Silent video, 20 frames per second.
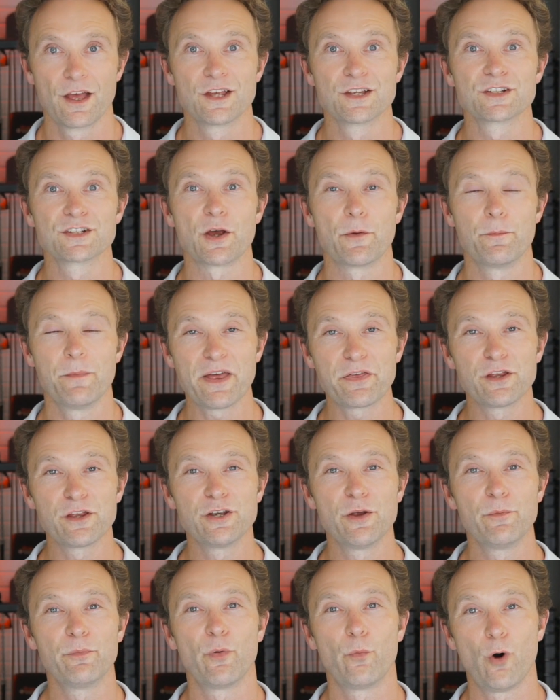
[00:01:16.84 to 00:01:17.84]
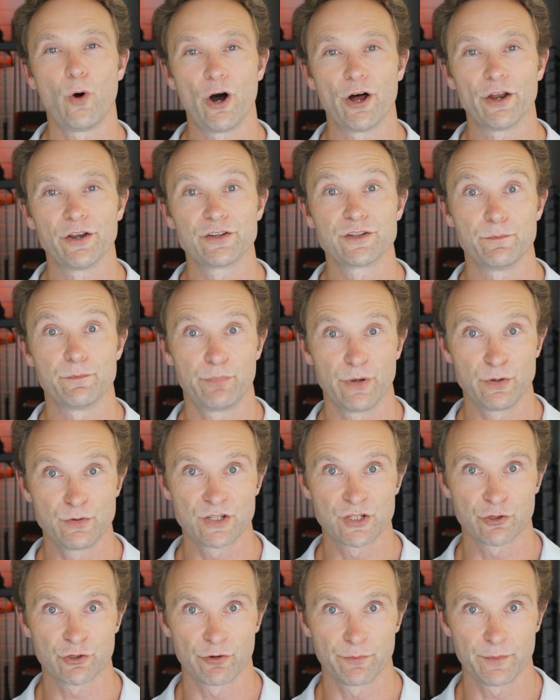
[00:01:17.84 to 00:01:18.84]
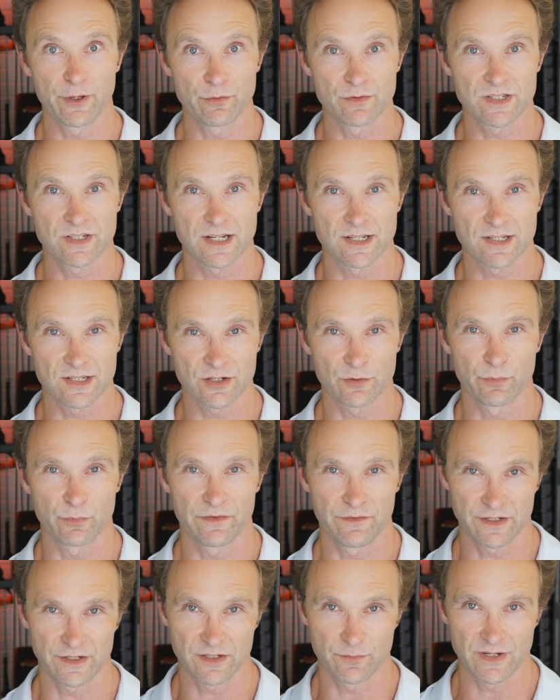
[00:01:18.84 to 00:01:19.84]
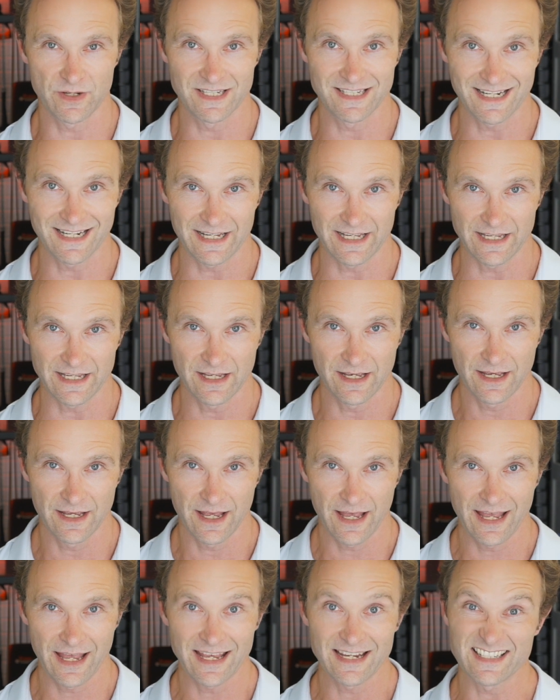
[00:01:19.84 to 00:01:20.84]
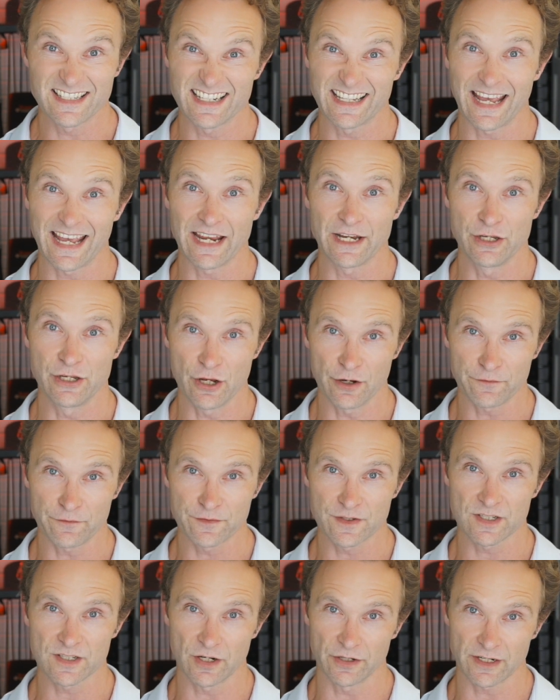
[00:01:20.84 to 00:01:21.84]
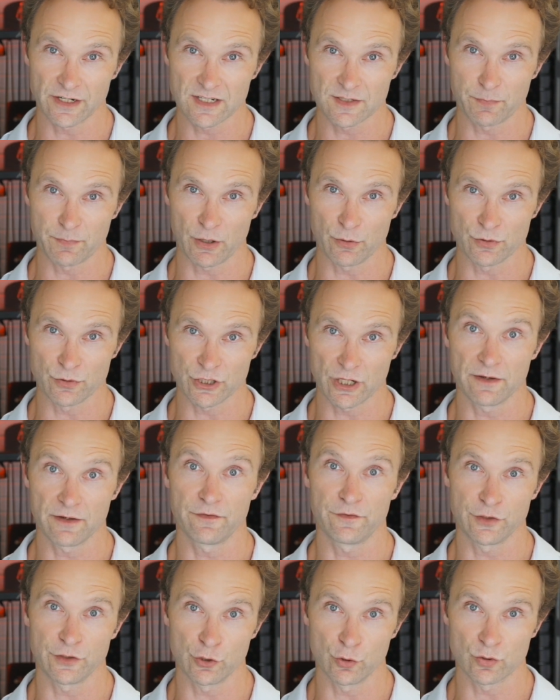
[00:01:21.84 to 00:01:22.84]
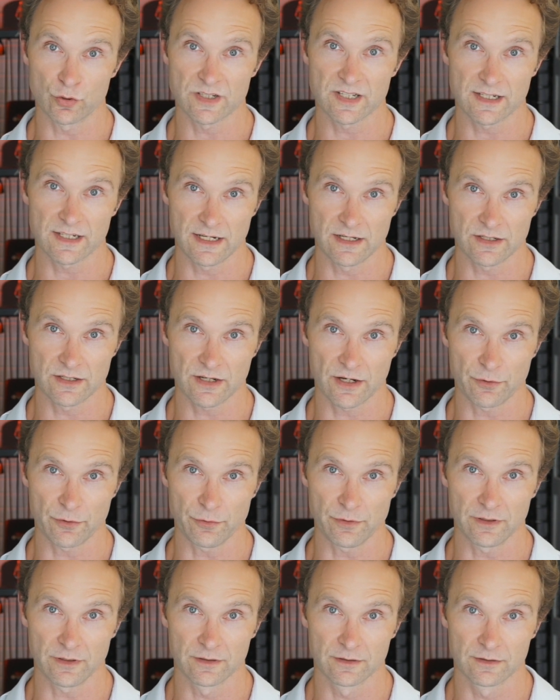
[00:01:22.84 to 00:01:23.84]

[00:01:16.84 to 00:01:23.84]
So method number one to boost your immune system with vitamin D is to get enough sun exposure for your skin tone.